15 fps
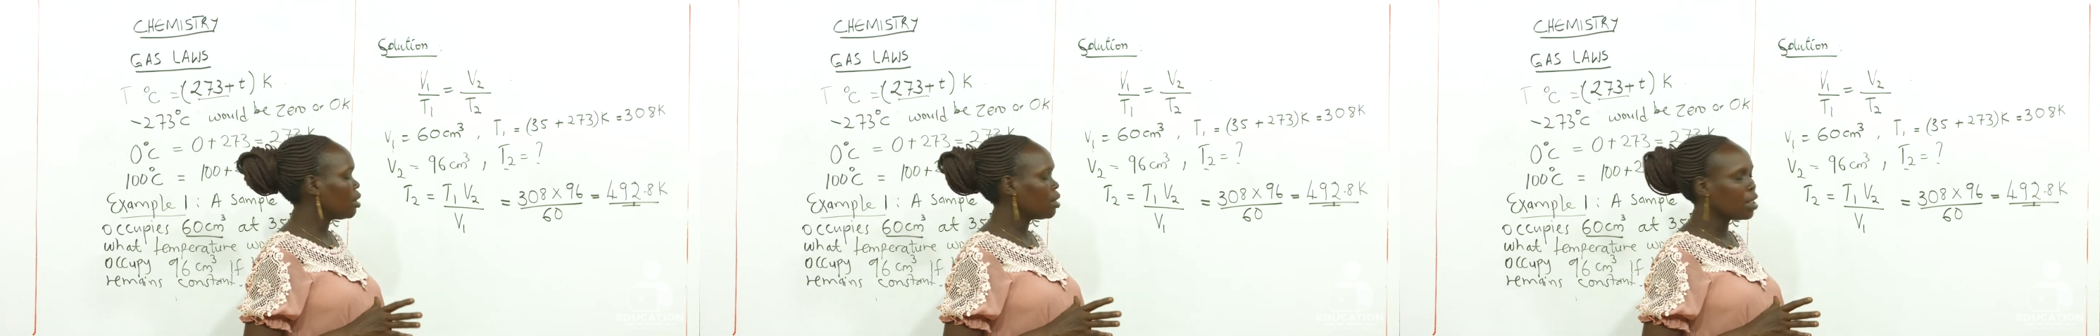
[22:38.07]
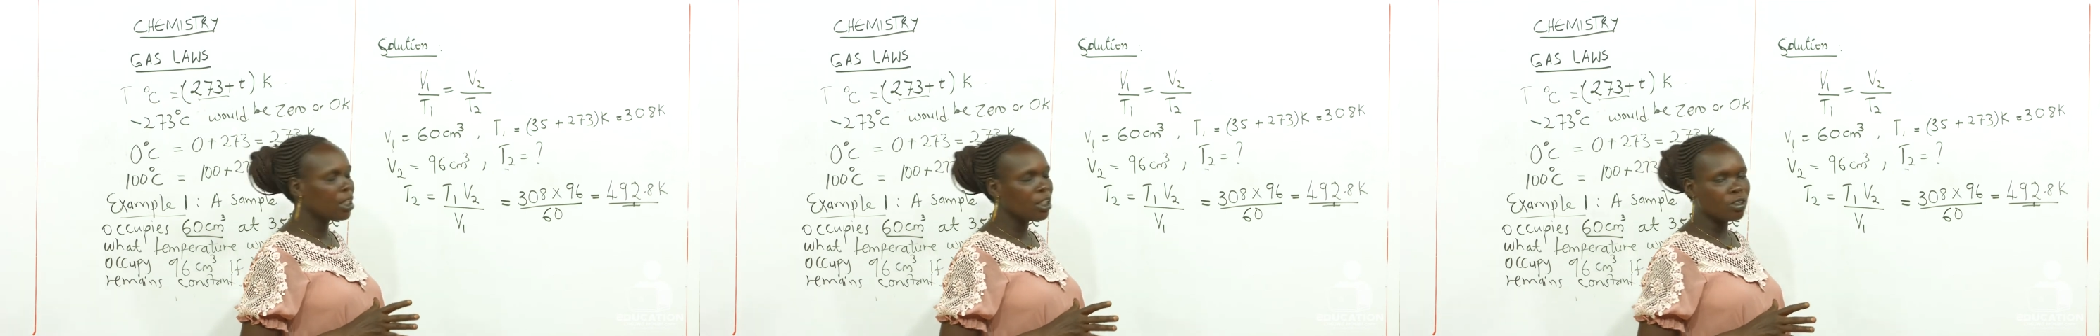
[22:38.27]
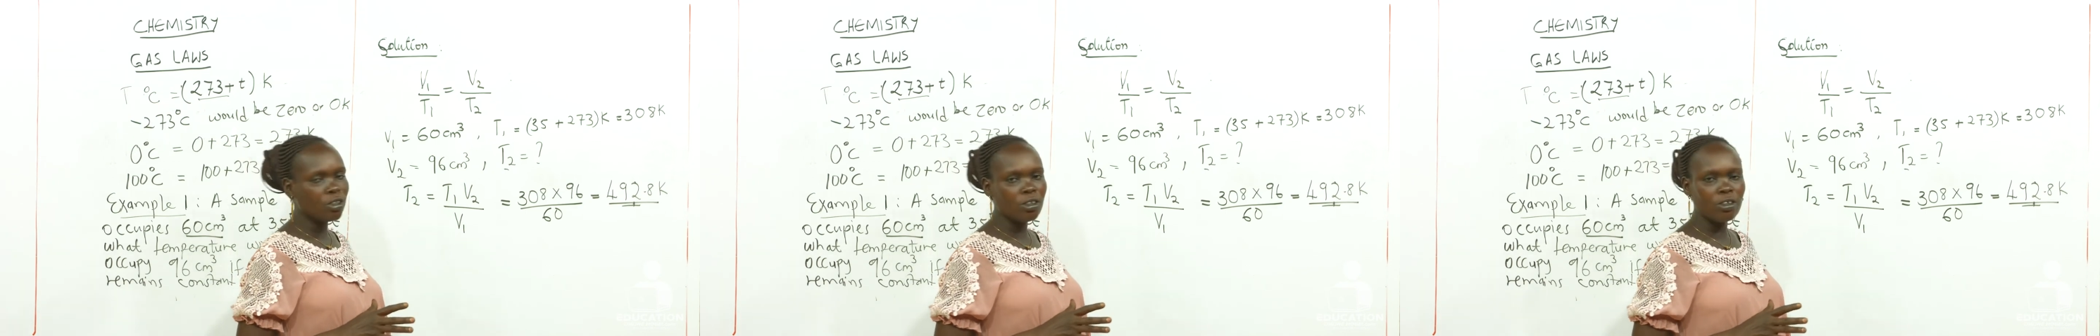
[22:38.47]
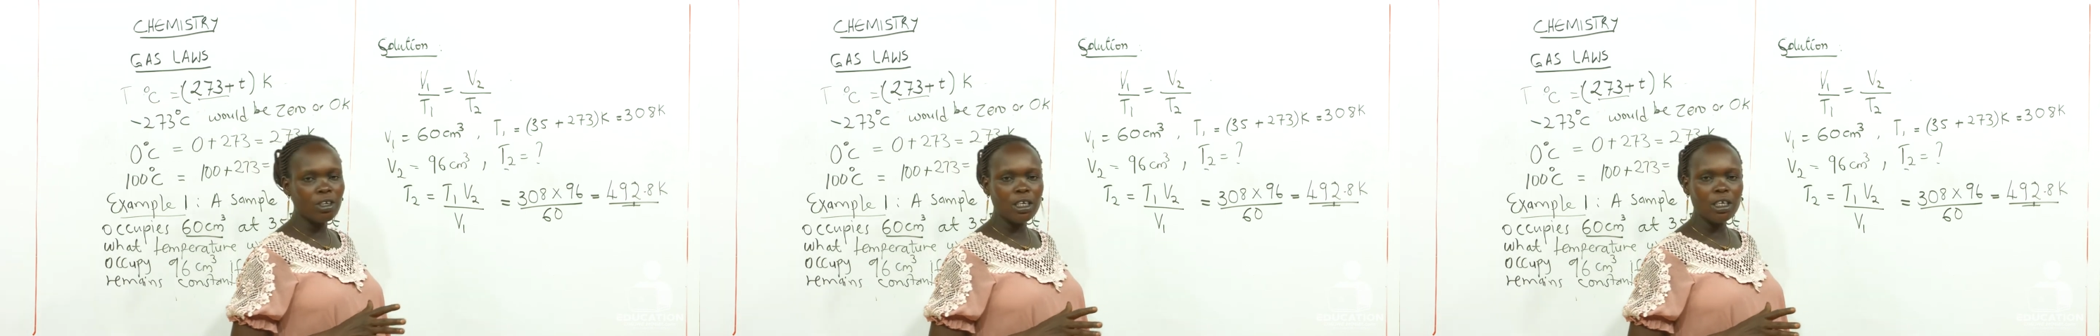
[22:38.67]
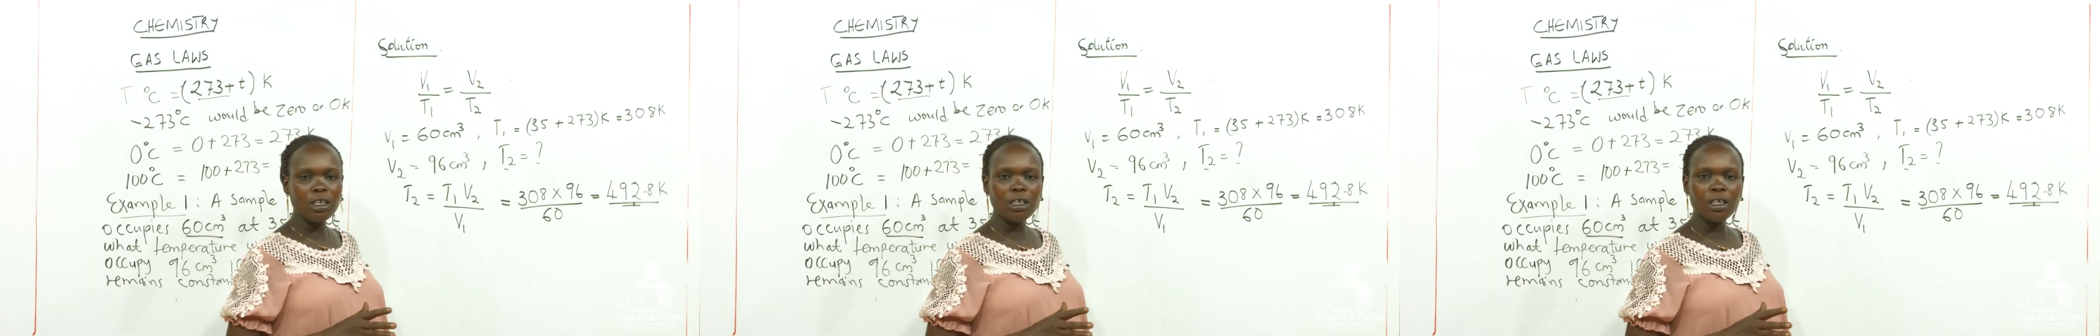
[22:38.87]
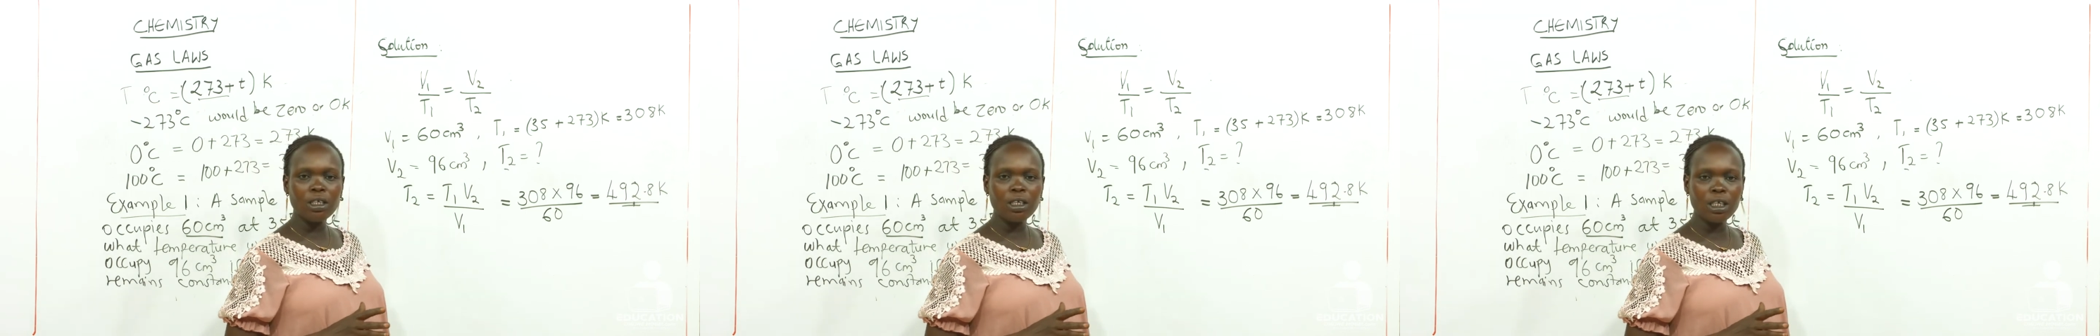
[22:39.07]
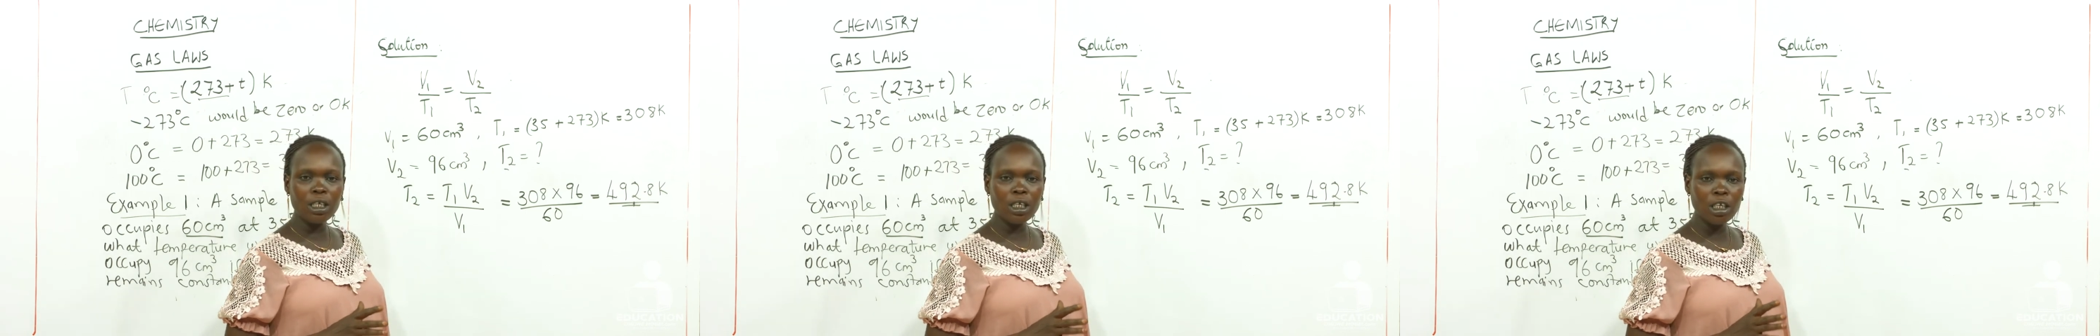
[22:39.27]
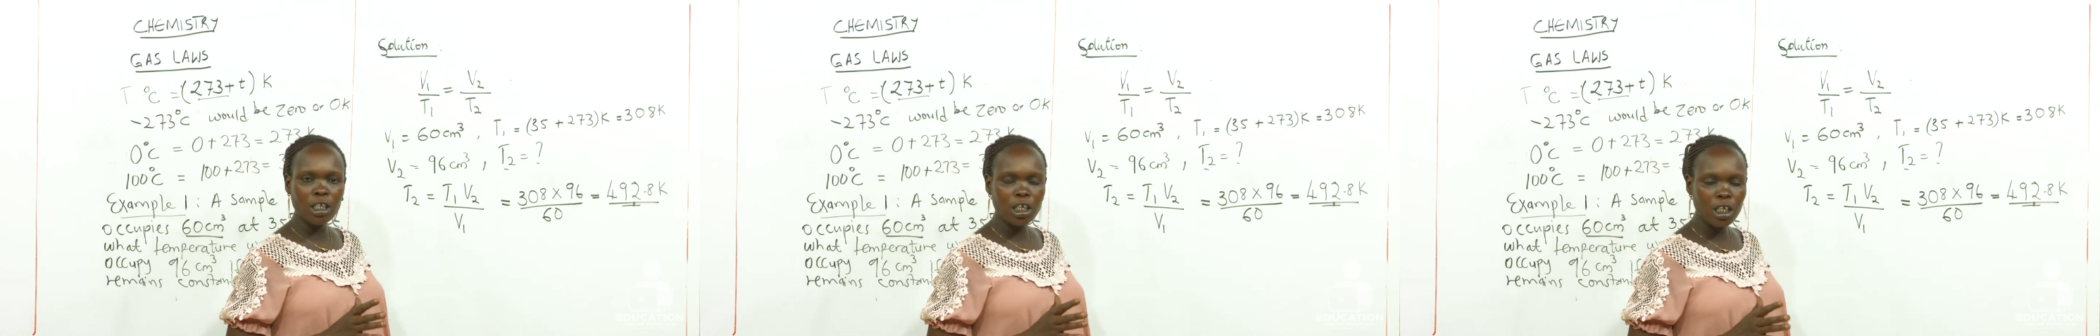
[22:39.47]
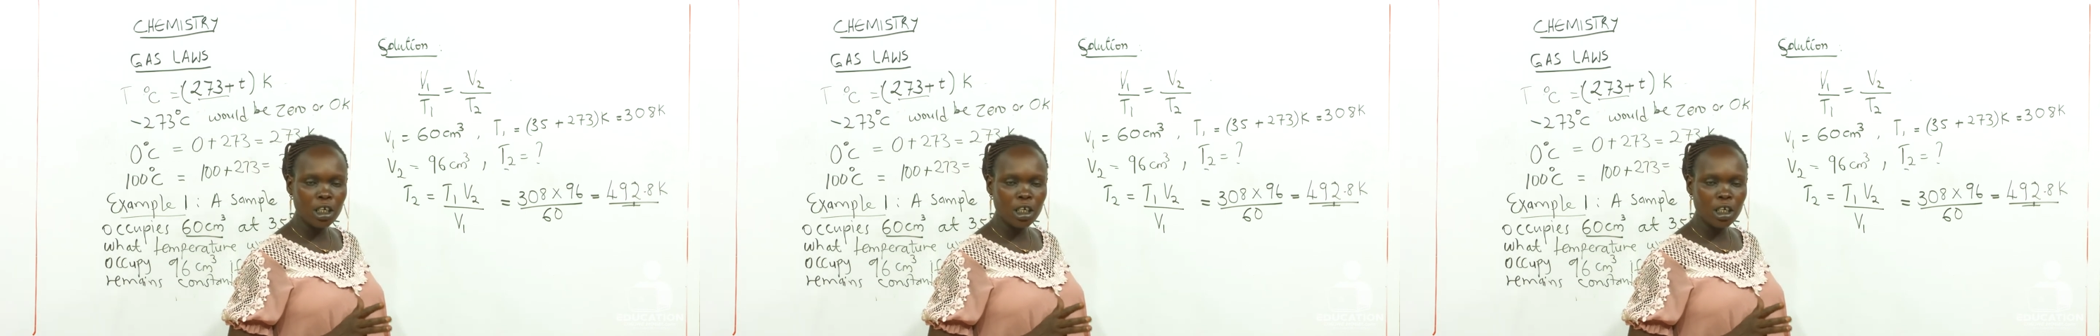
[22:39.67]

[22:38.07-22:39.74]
there is also increase in